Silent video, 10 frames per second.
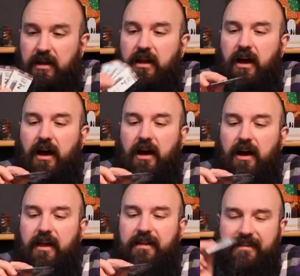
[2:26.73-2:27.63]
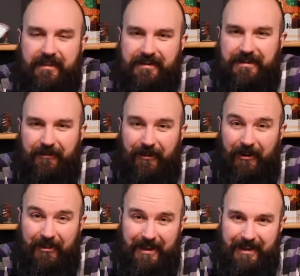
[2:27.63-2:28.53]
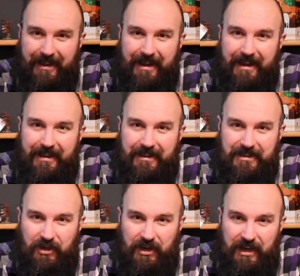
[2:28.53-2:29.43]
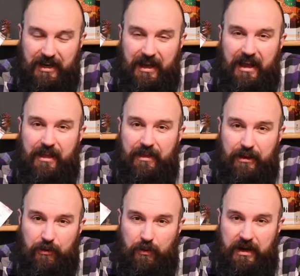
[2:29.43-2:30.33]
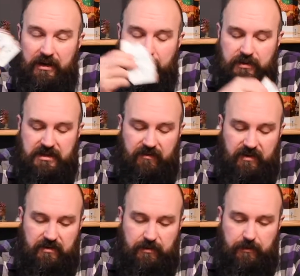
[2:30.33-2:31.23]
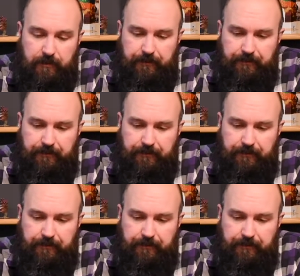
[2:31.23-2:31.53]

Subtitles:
their stuff on the trucking, that you're ready to receive it to.